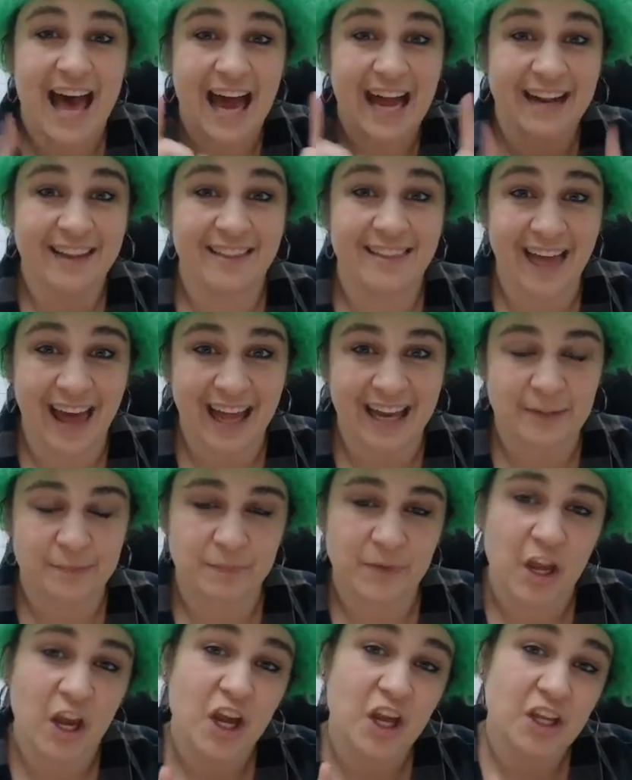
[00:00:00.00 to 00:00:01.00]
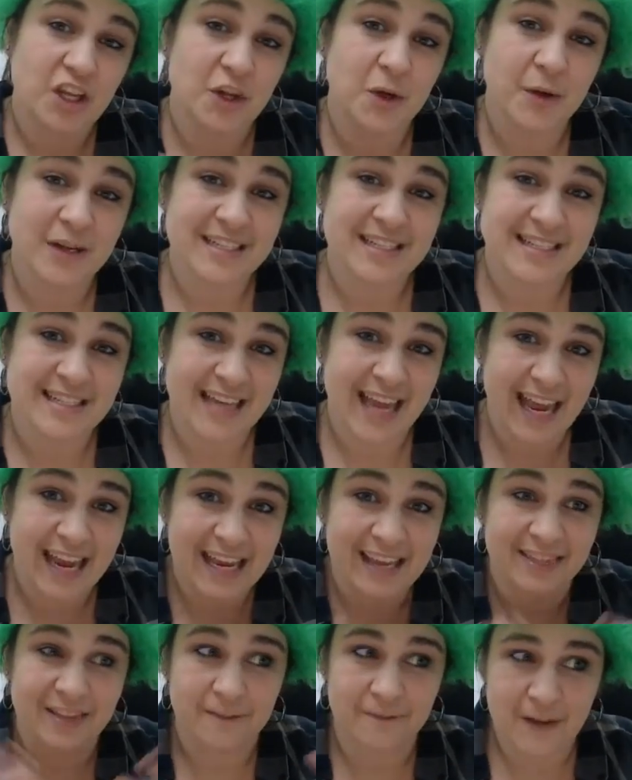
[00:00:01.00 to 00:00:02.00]
And then you get to
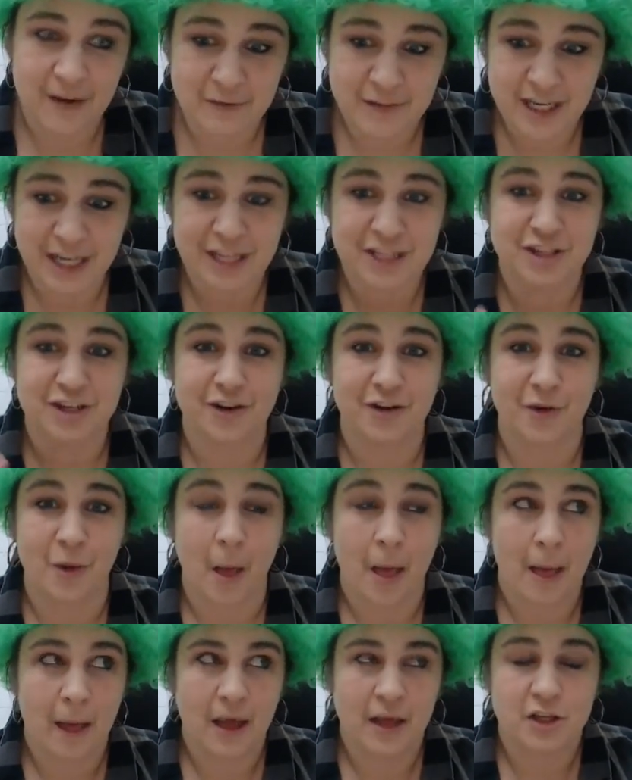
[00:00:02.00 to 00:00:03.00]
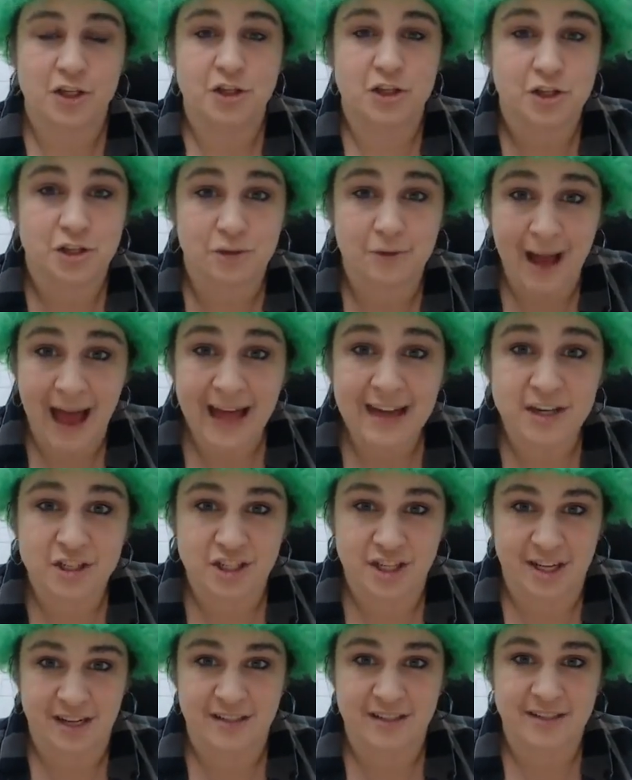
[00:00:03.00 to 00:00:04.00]
take the foundational
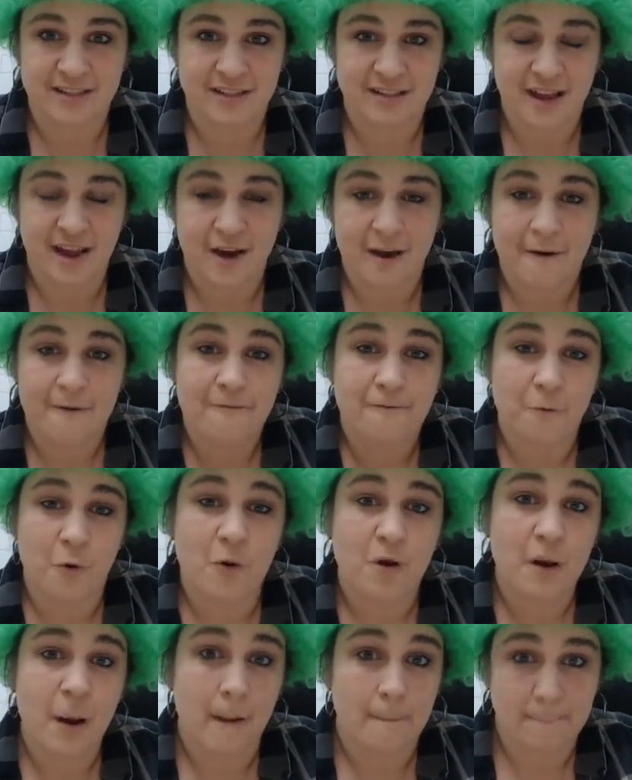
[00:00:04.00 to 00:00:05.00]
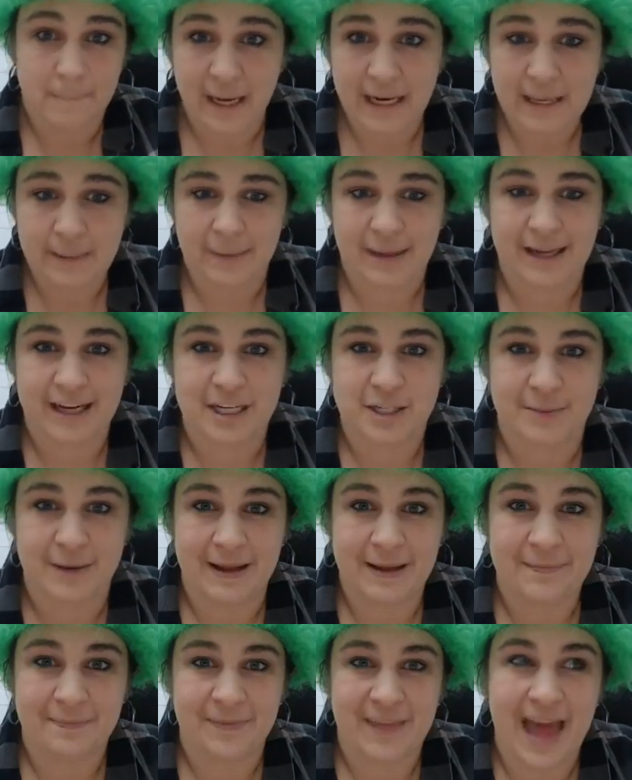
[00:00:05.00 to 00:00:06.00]
strategies for money
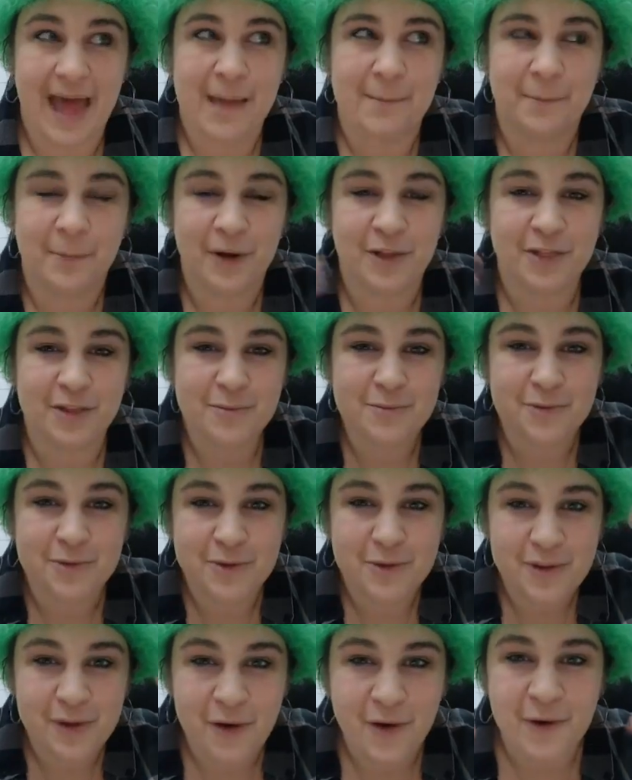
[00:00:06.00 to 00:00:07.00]
management and put them through